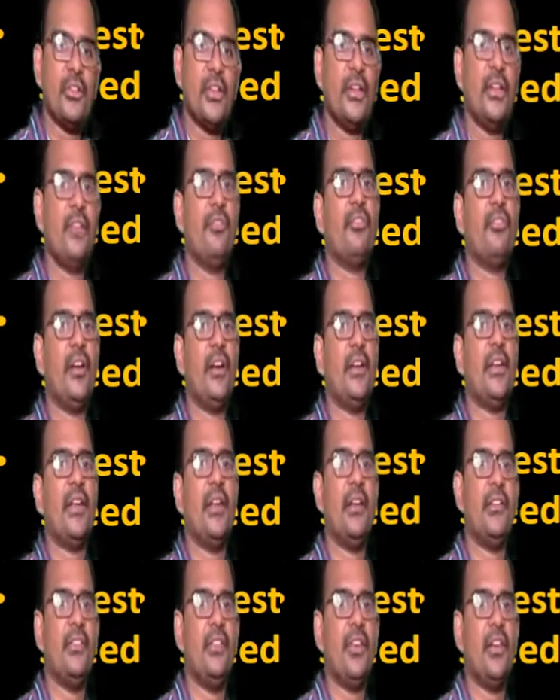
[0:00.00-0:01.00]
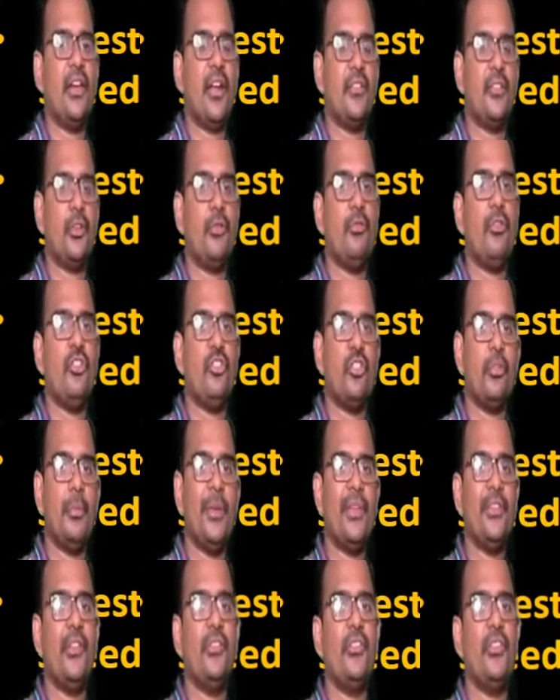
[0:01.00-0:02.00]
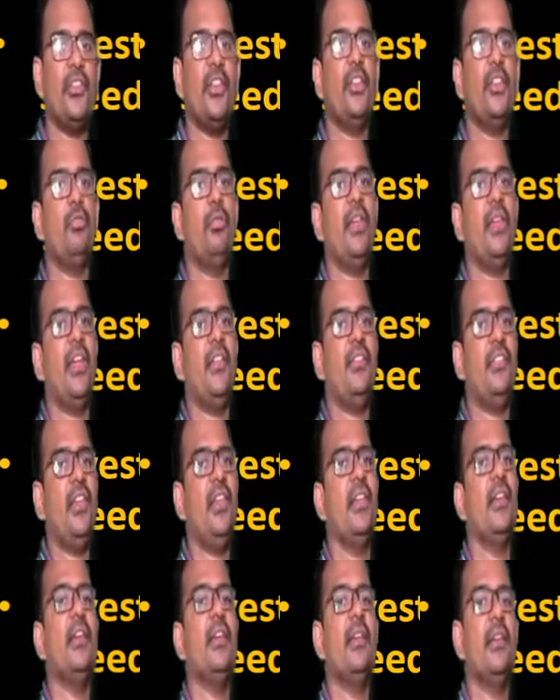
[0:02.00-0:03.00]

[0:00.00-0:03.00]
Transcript: the different energy conservation measures in HVAC